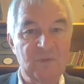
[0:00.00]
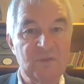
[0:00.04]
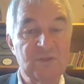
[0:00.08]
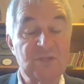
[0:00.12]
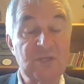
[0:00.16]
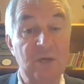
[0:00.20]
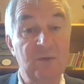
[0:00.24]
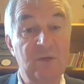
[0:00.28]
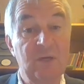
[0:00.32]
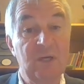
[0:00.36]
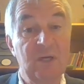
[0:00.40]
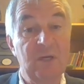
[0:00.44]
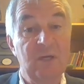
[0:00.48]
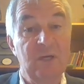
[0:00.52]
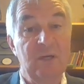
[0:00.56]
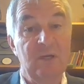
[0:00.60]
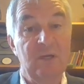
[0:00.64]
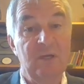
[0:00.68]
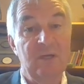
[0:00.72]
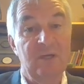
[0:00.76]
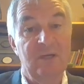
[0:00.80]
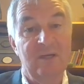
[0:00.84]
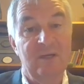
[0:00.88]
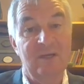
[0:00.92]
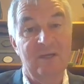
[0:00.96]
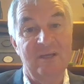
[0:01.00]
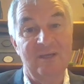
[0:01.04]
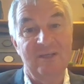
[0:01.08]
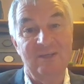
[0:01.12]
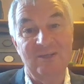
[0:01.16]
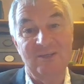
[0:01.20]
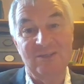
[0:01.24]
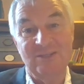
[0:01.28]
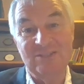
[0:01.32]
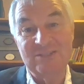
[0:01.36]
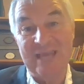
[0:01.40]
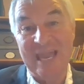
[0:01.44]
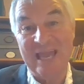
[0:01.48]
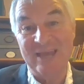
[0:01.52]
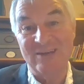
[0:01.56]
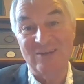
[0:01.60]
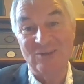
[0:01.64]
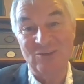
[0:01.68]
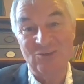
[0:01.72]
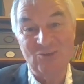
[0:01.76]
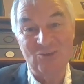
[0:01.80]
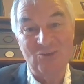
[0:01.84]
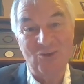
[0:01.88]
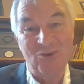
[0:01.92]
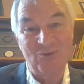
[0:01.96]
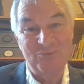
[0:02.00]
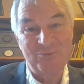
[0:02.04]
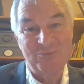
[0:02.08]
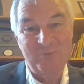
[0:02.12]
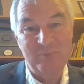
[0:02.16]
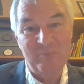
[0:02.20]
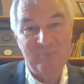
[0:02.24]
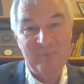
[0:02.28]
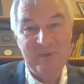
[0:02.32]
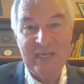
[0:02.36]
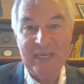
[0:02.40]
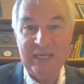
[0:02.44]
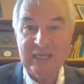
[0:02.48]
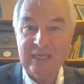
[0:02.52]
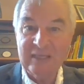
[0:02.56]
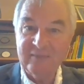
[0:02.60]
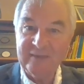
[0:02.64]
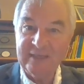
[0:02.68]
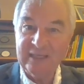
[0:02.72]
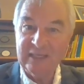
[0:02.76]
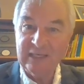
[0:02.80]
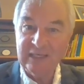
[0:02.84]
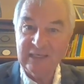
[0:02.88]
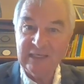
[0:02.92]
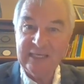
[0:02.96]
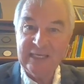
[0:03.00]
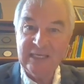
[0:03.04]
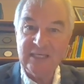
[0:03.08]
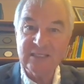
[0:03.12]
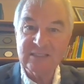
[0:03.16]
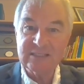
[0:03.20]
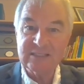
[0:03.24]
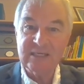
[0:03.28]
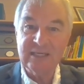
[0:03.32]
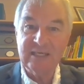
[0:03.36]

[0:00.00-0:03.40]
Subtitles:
So Dan had gone from being the elite